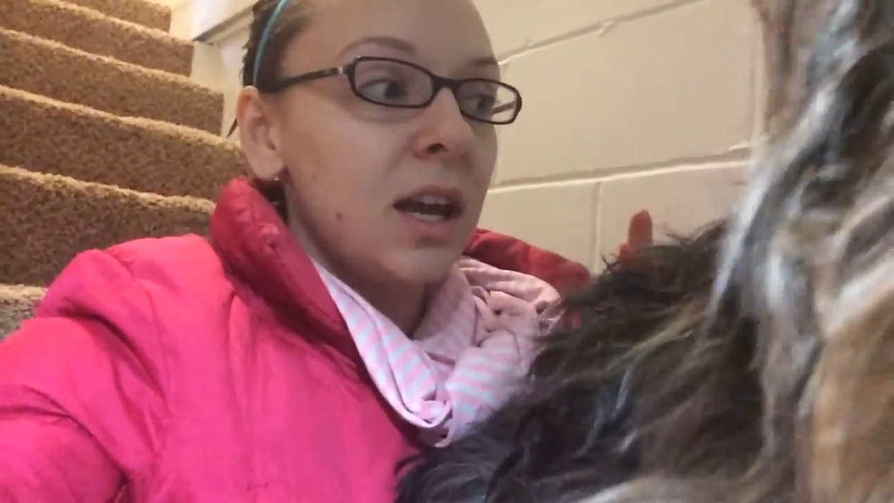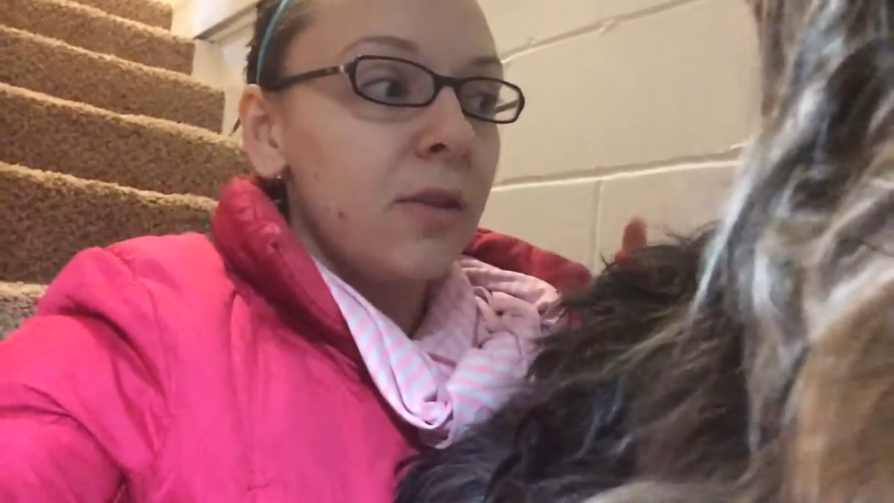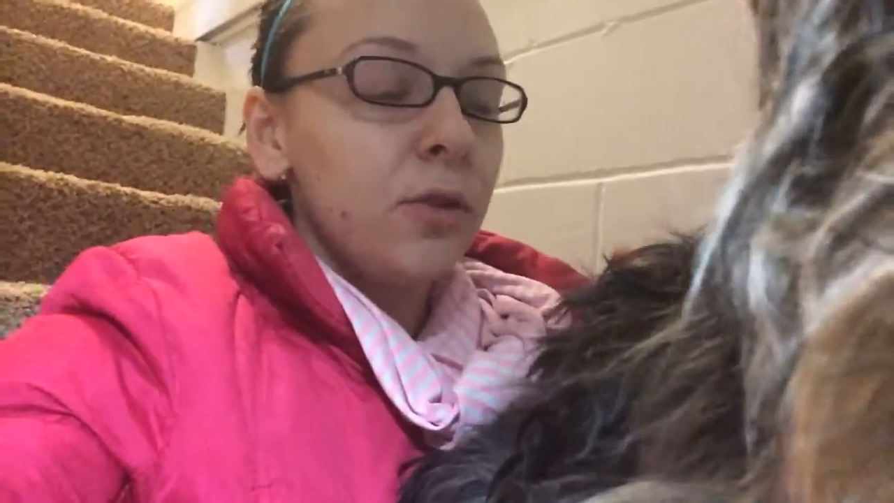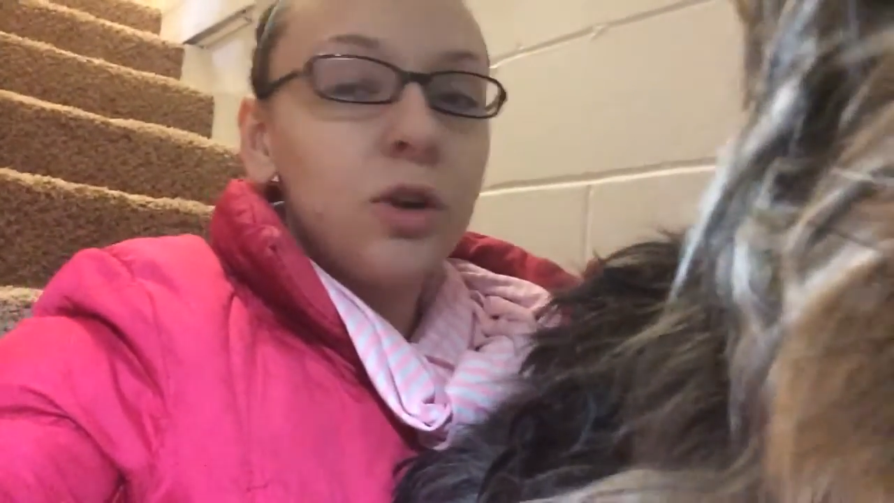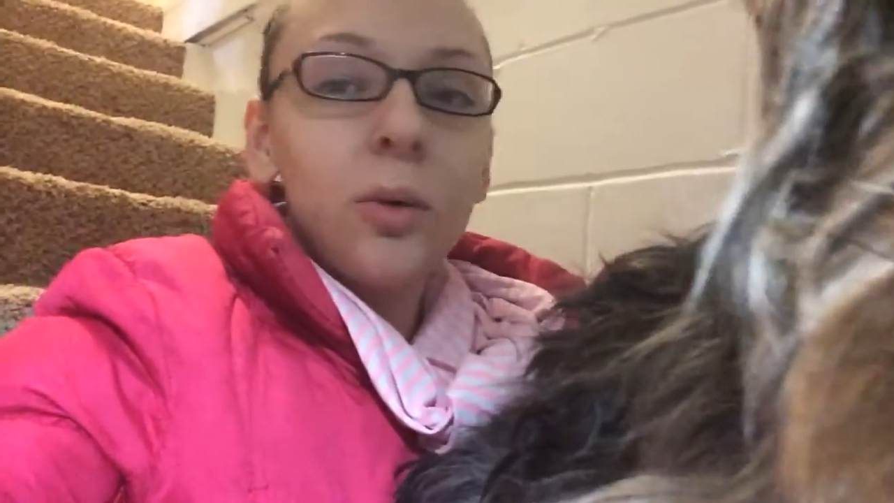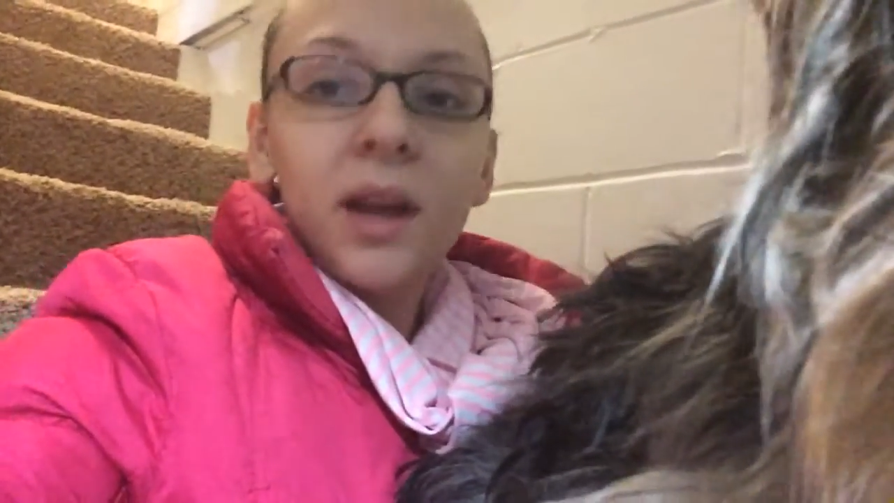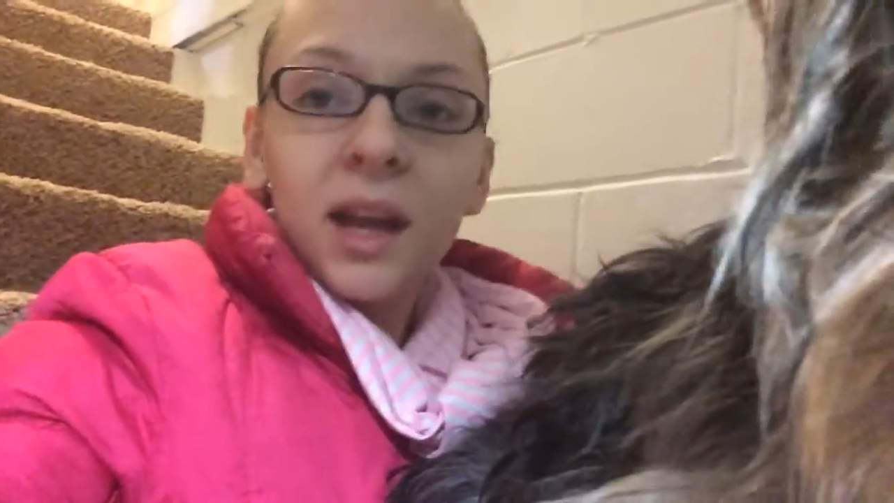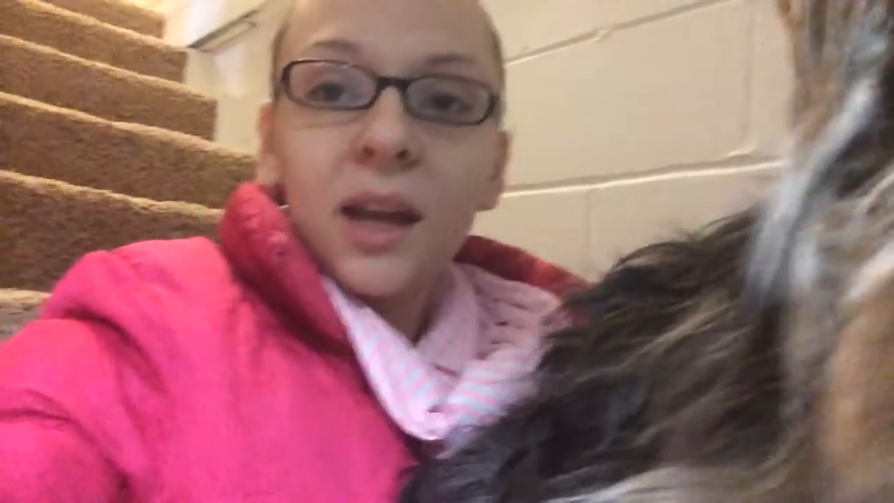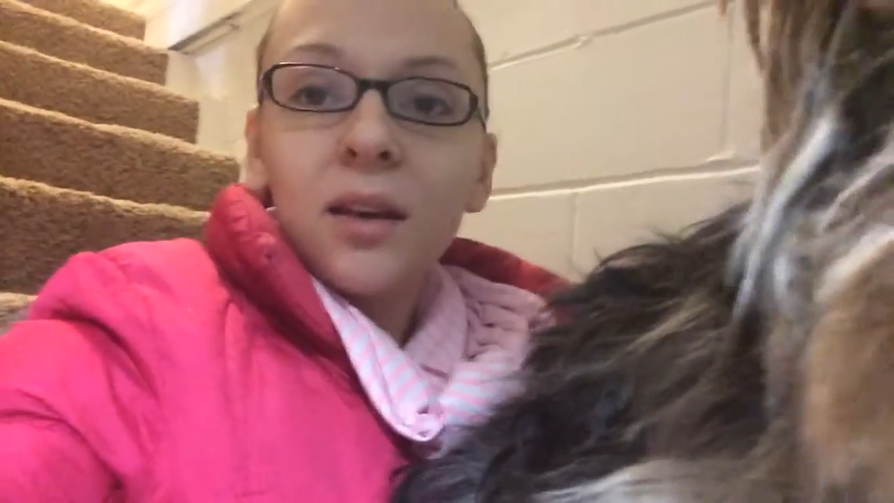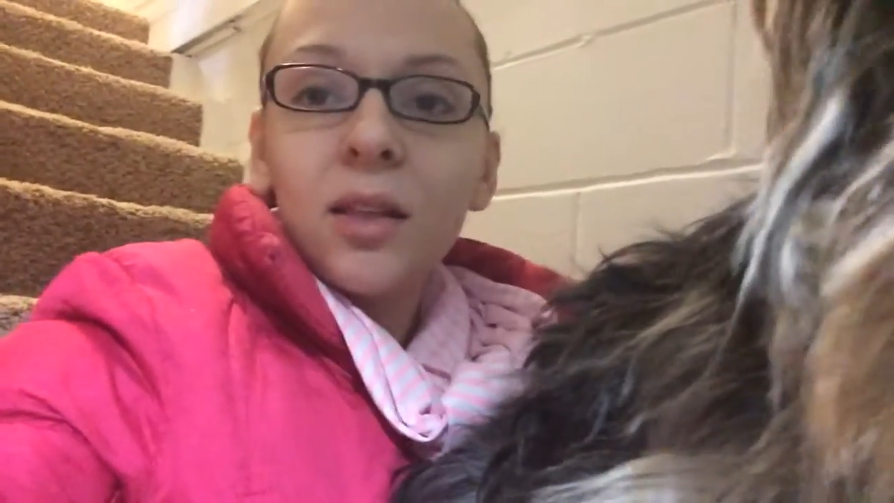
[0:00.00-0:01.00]
if you don't
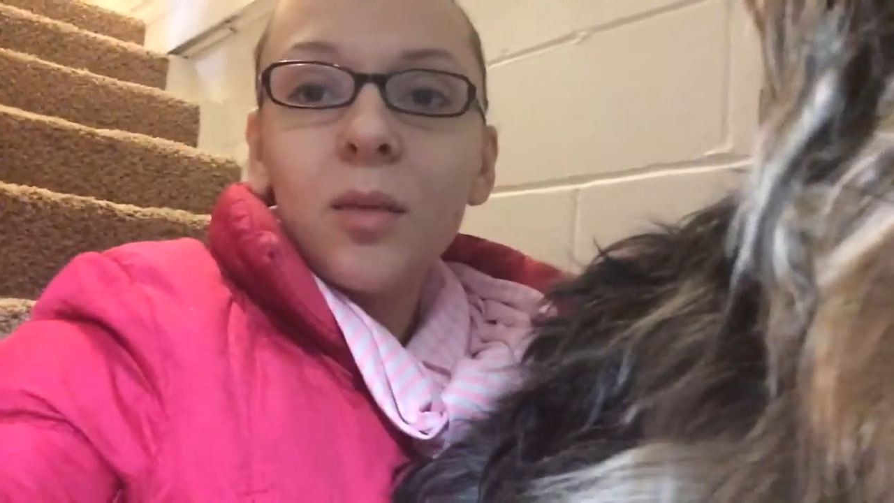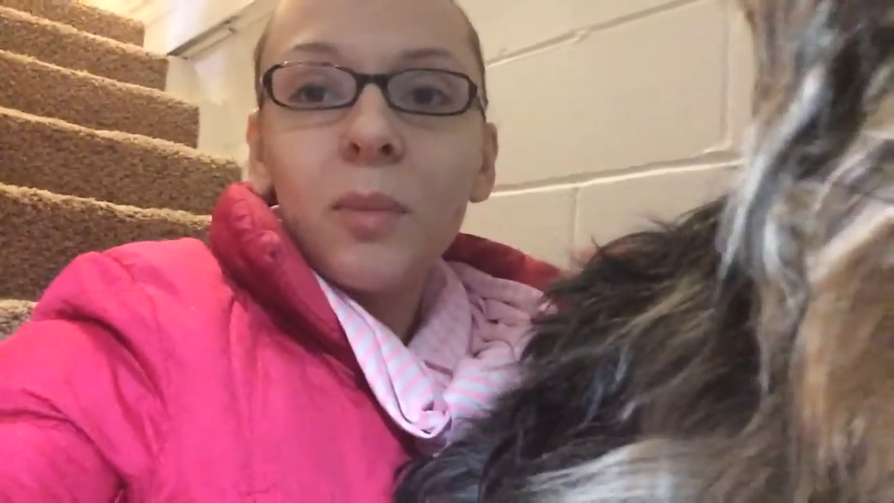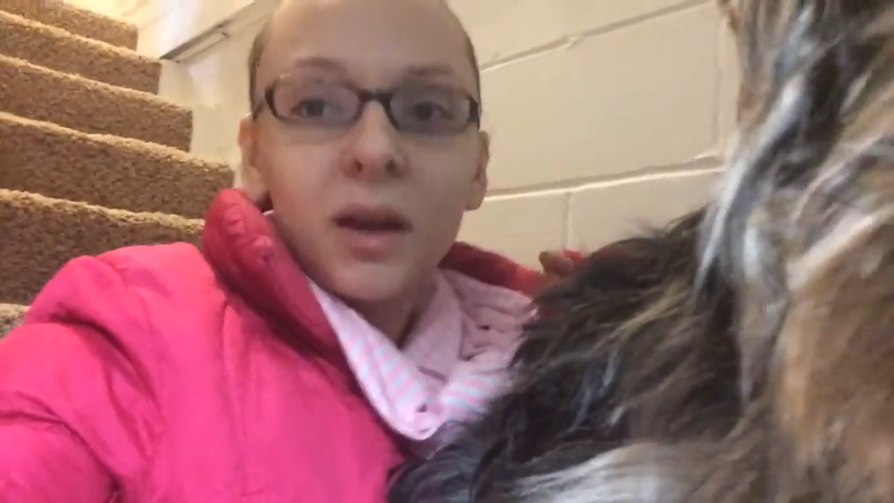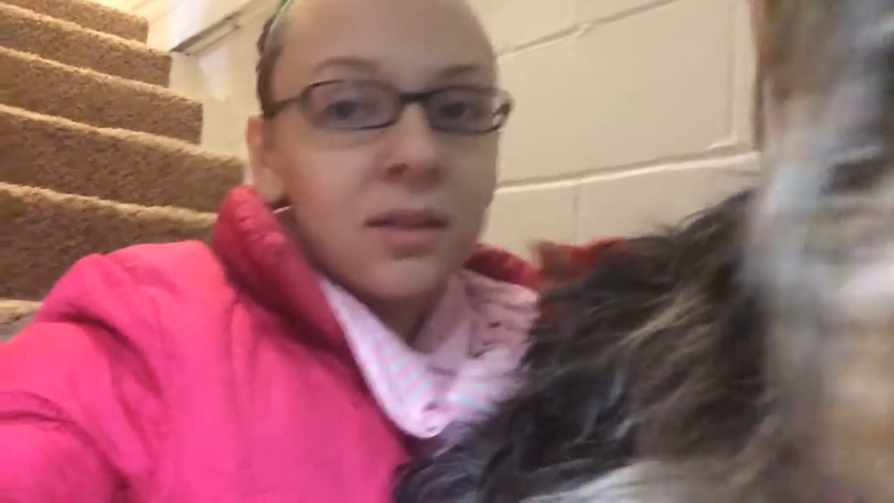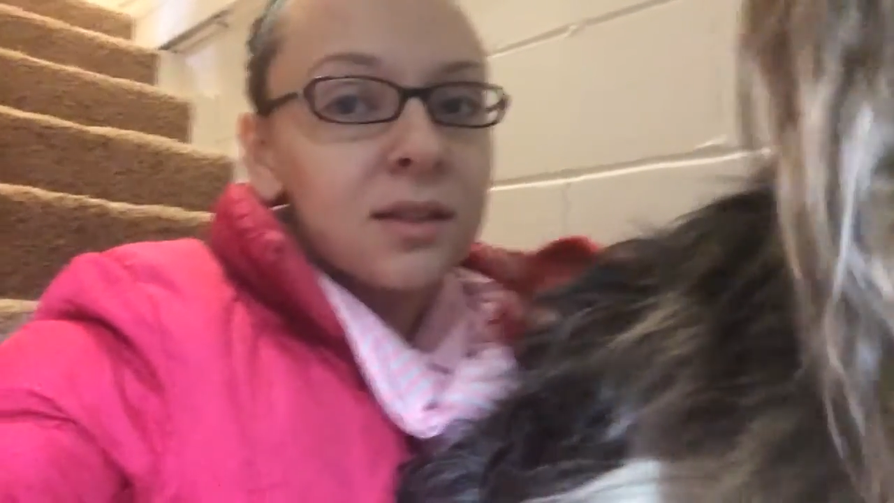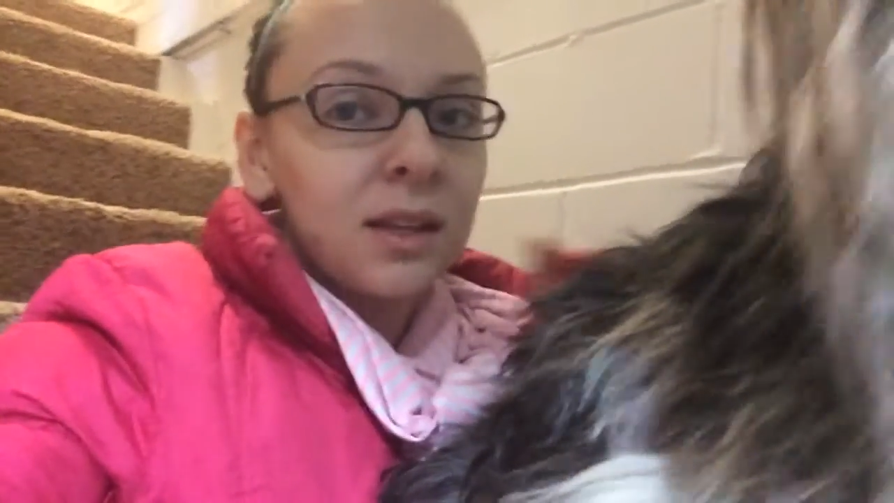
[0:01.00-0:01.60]
hit the buttons